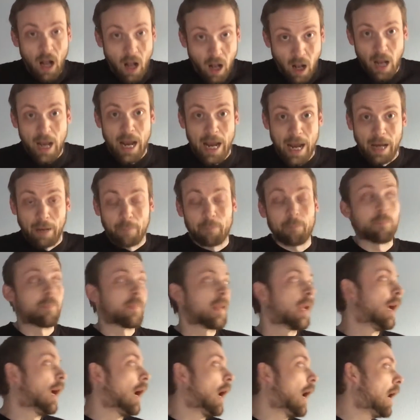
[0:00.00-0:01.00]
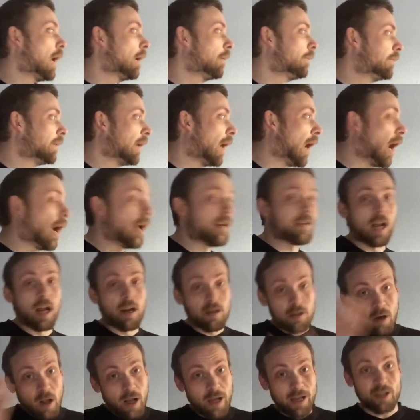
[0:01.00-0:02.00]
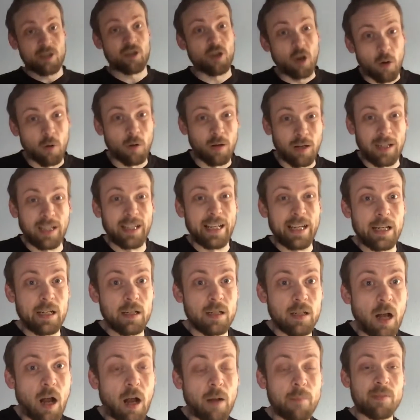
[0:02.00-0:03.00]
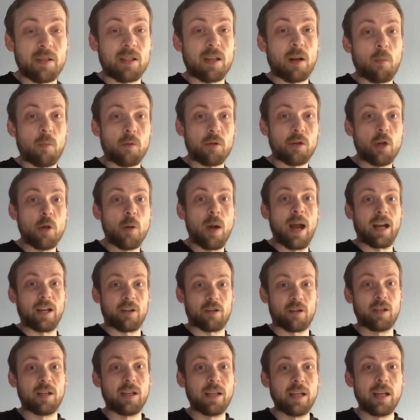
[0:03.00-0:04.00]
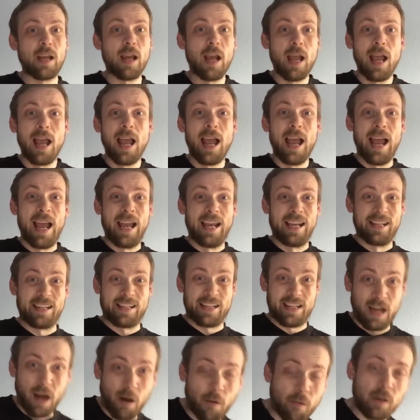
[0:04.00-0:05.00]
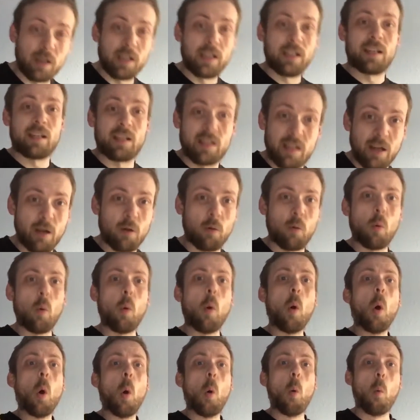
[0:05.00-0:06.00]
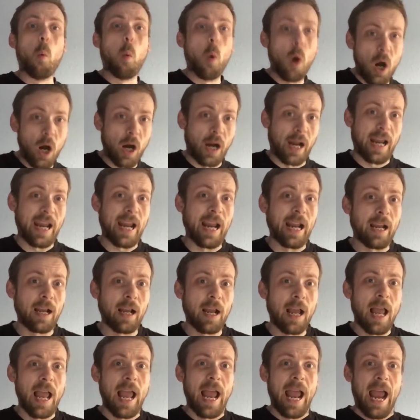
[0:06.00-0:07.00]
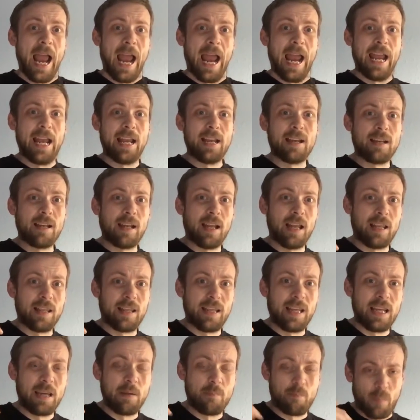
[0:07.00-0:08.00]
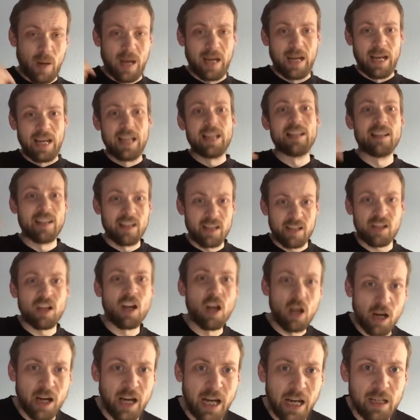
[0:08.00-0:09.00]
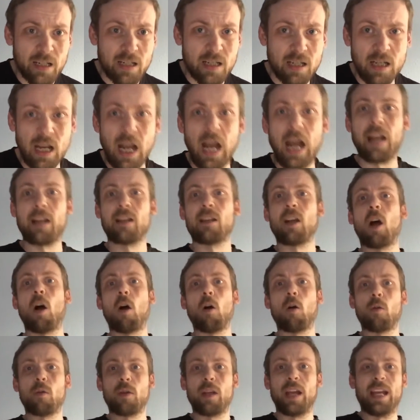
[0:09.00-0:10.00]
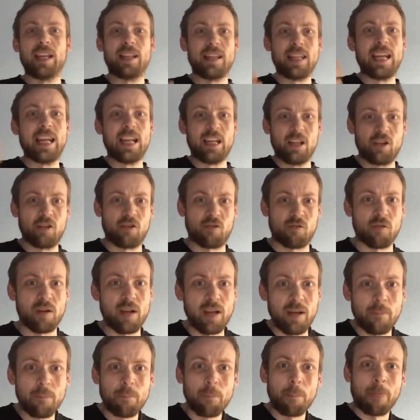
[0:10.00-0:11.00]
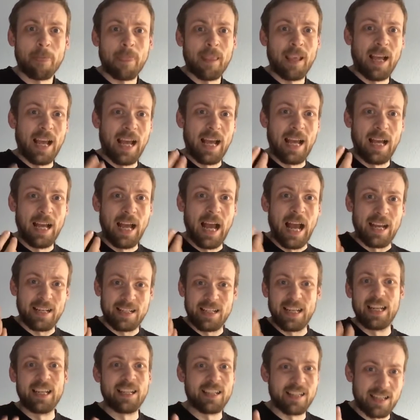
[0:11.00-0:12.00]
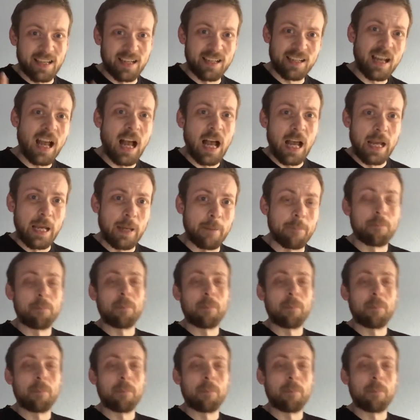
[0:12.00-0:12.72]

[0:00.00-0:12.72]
I am. Um, unlike John Cleese, I'm someone who actually is currently still working in the in the circuits and on in the industry uh, as it is today.